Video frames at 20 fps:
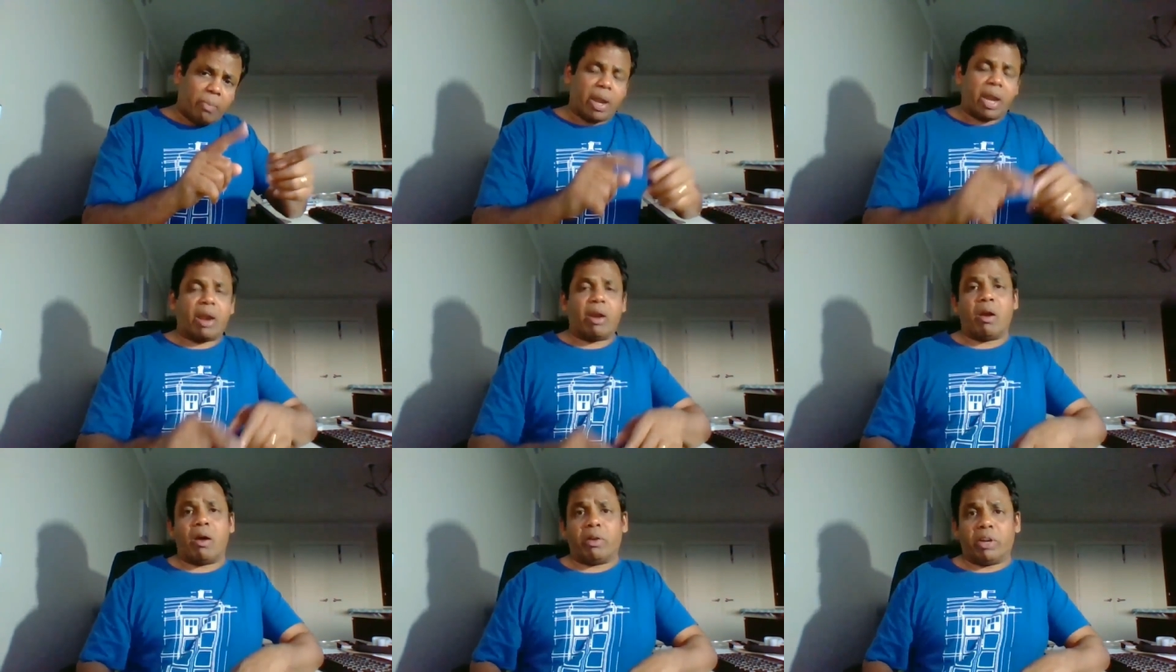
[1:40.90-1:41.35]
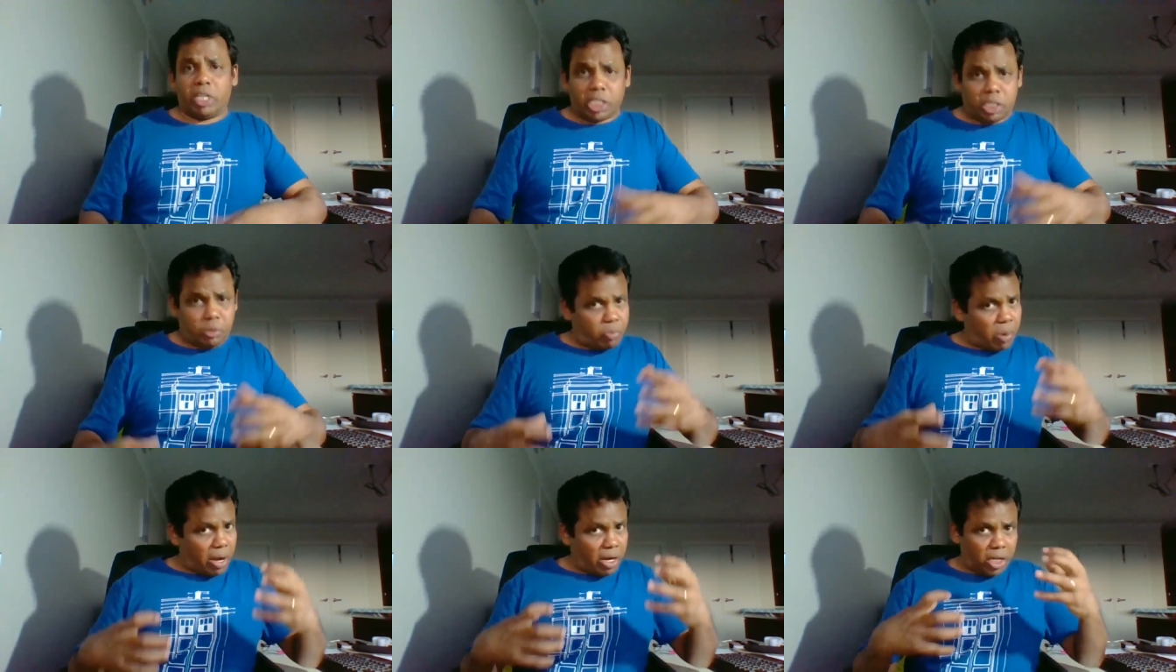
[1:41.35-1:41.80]
background
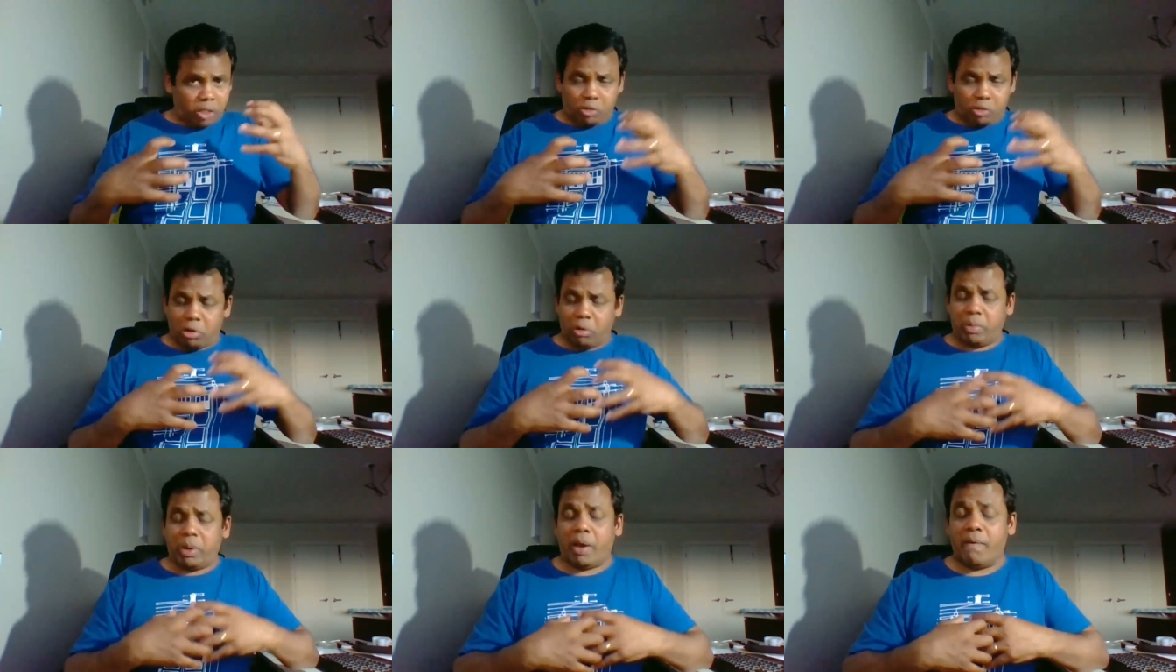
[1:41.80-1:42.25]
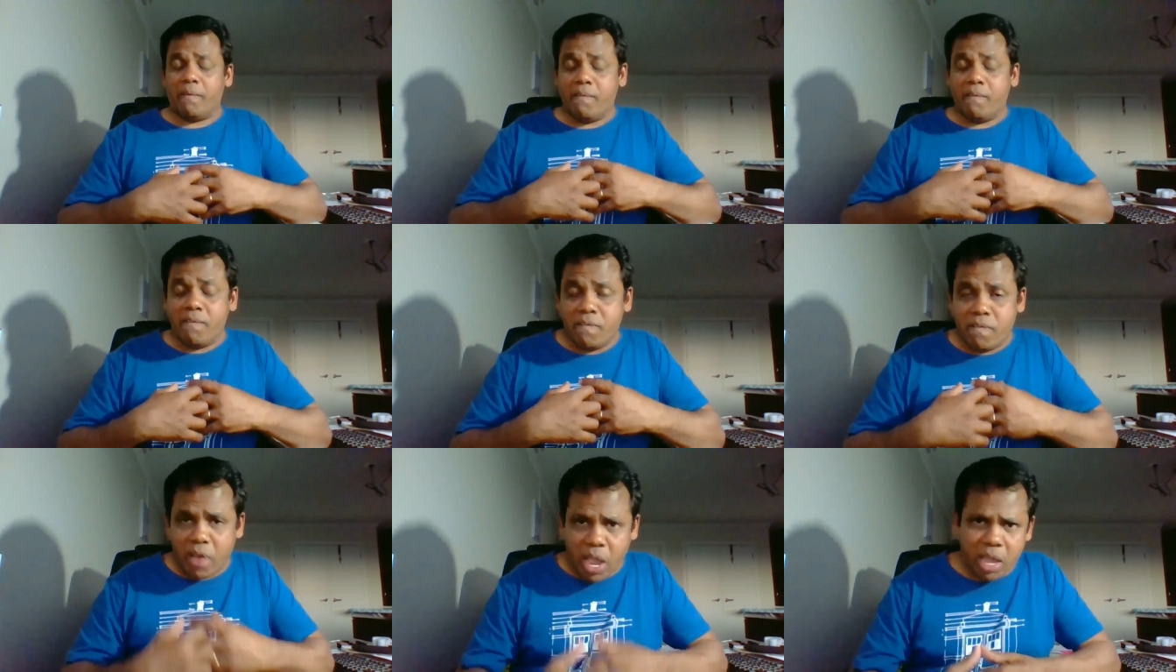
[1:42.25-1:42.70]
in Spanish, could be a
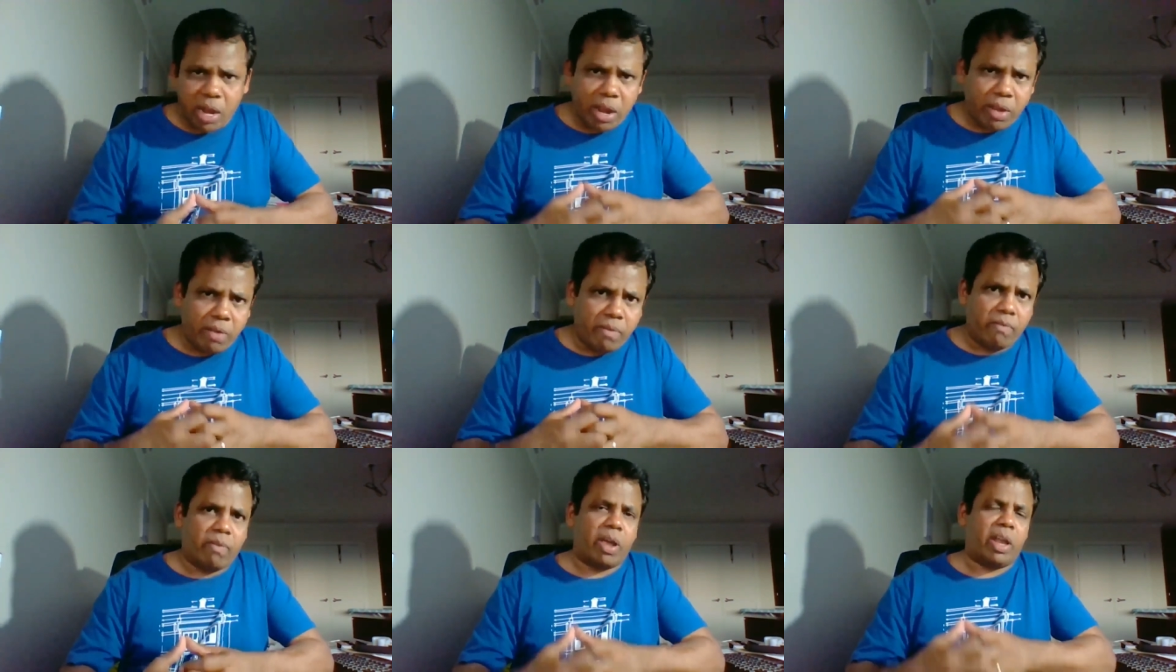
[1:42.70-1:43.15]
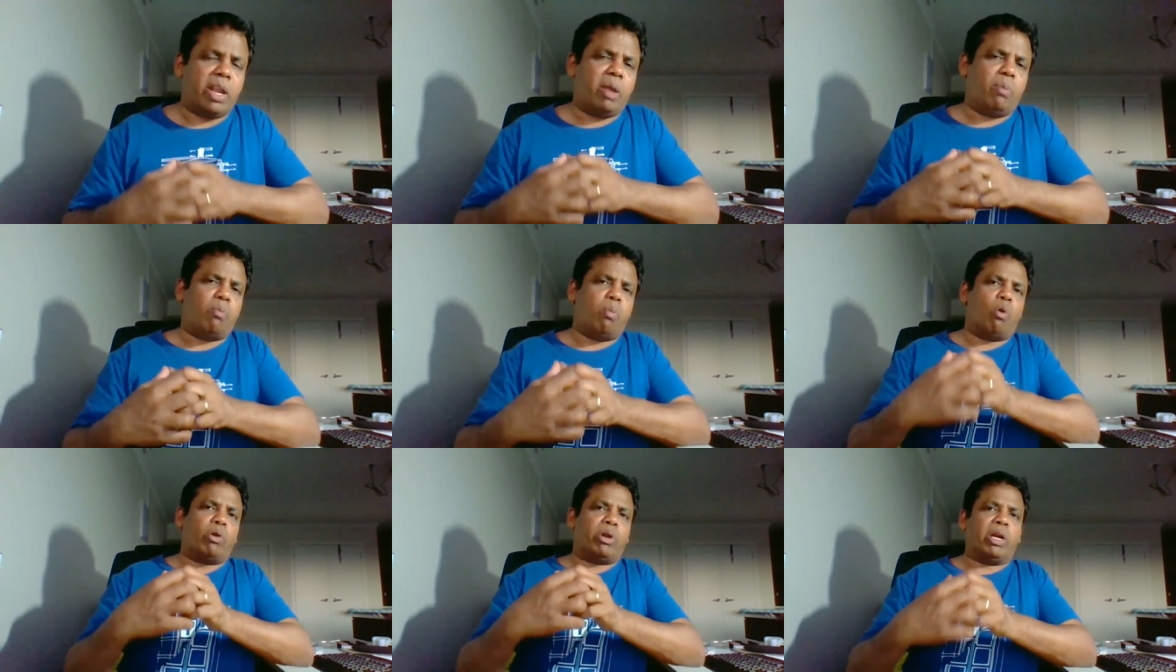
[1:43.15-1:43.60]
very,
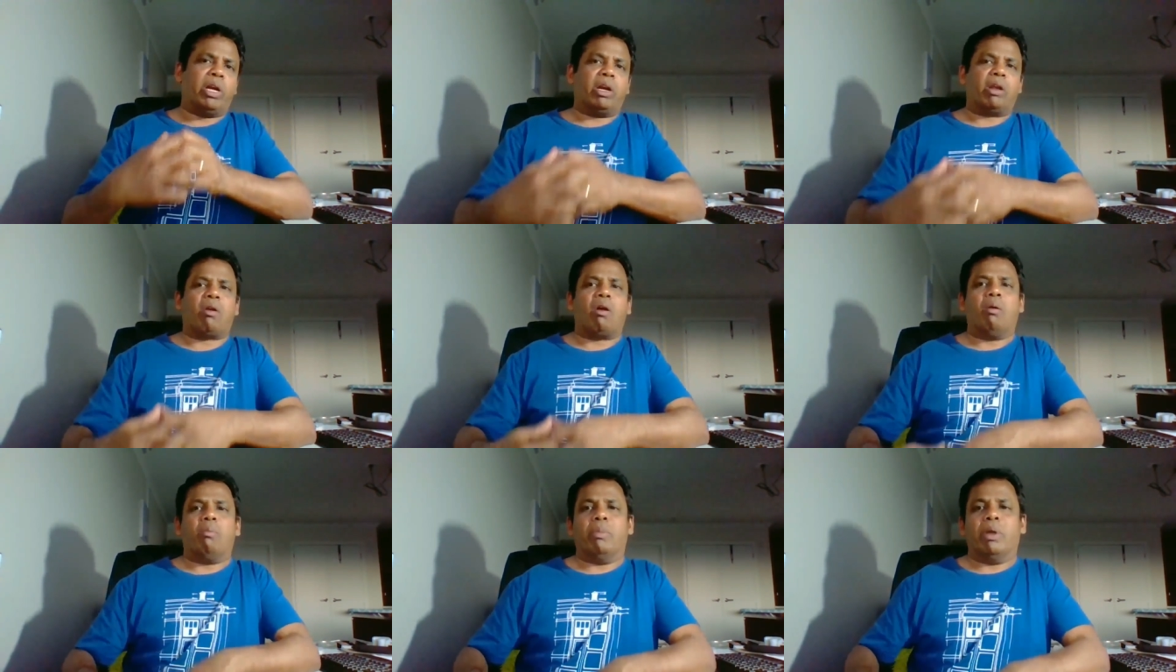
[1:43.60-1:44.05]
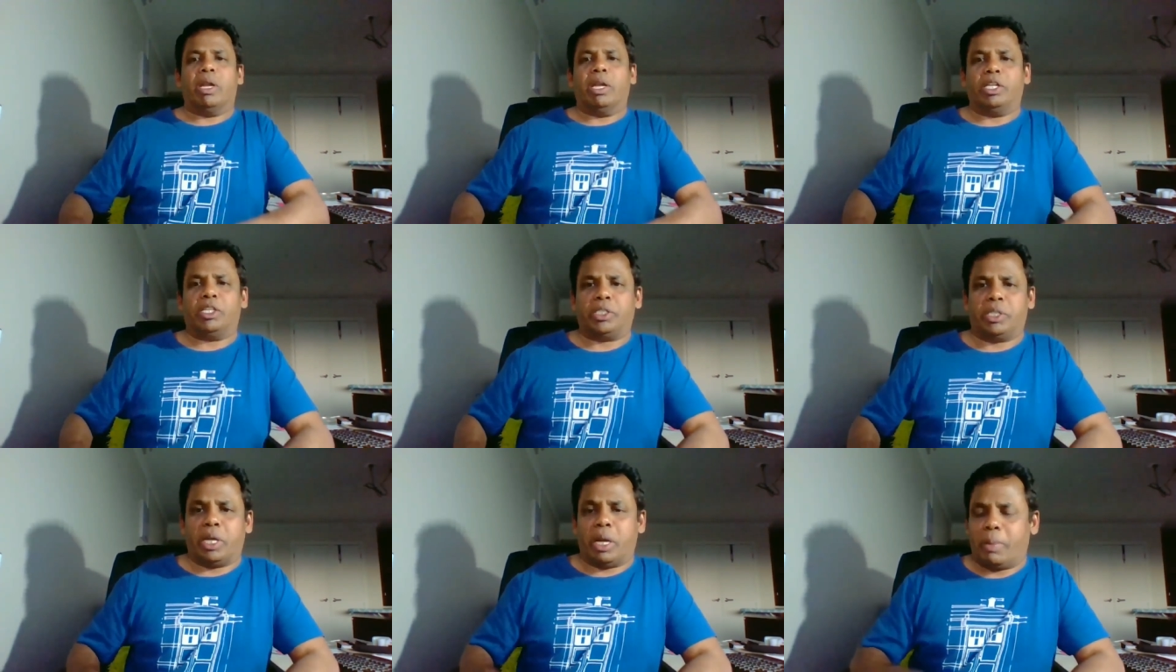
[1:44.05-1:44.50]
very potent
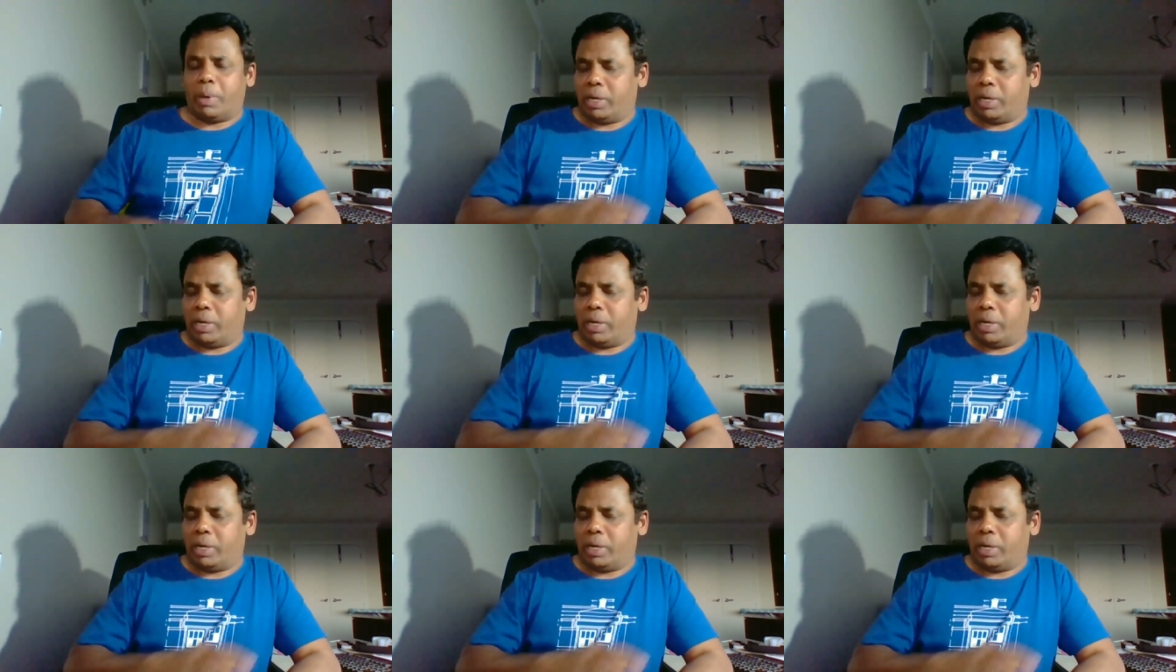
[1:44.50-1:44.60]
combination.